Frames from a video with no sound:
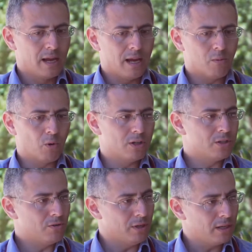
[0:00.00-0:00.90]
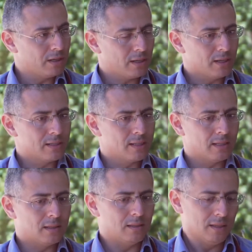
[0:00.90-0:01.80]
And what is unique is that
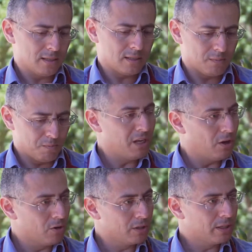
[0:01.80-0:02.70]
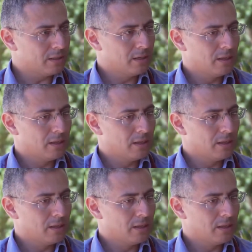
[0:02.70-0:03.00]
this mini organ